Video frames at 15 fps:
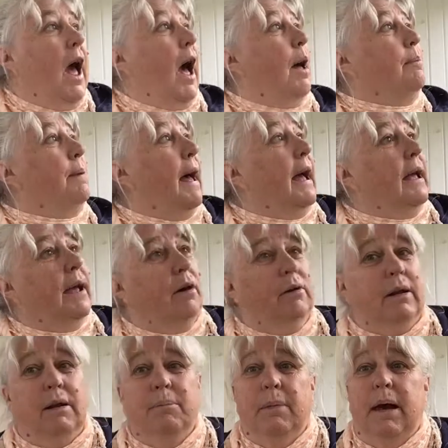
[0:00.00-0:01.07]
I'm back
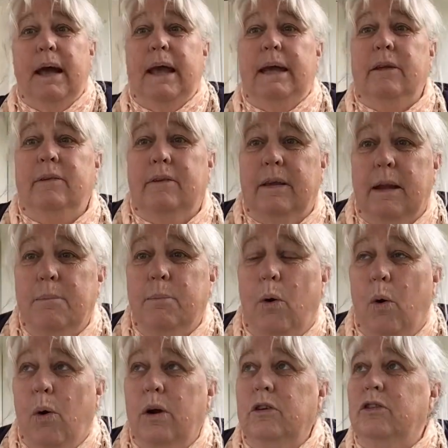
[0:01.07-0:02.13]
out in my sun
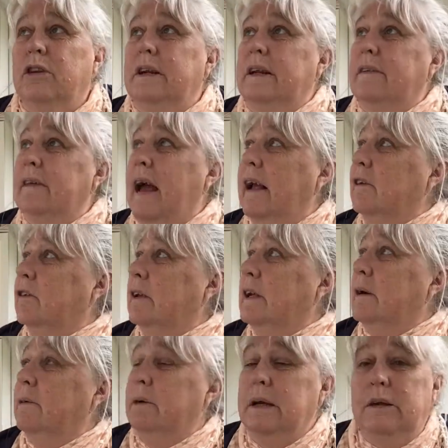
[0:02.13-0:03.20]
porch, and it's actually
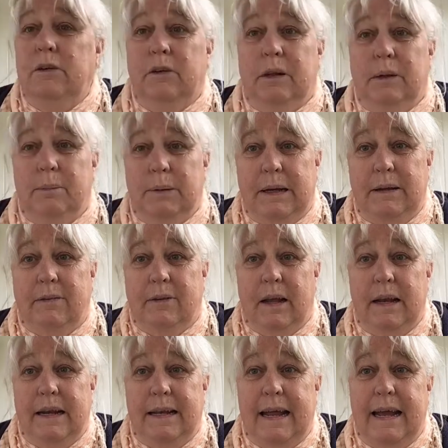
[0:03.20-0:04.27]
a reasonably
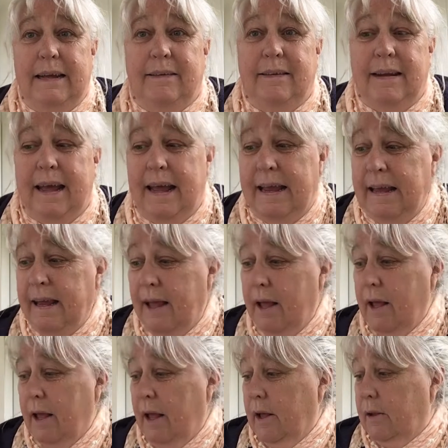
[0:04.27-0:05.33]
sunny day today.
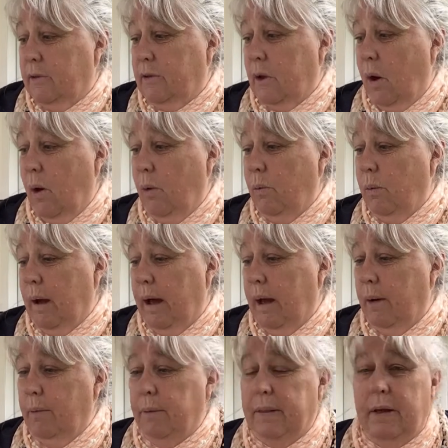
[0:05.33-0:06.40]

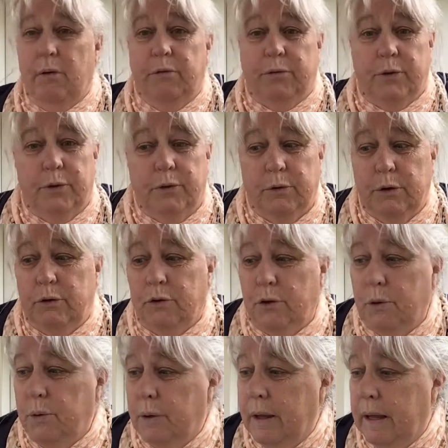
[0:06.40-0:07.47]
So, without further
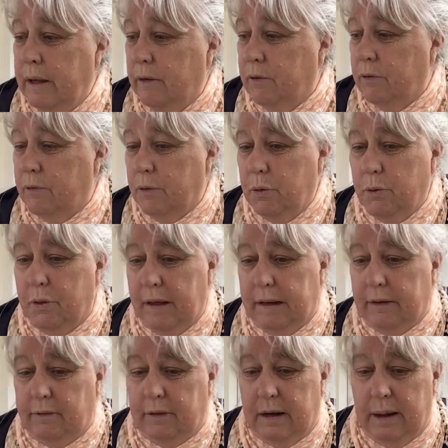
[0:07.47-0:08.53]
ado, here's a few
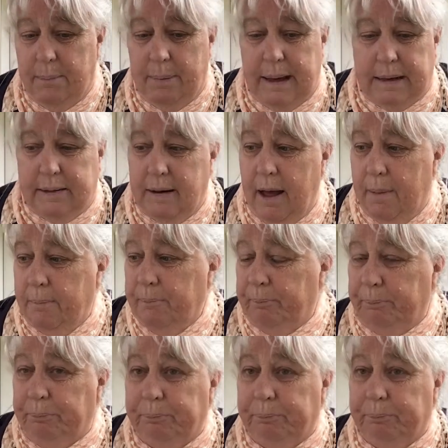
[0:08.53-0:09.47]
things that I picked up.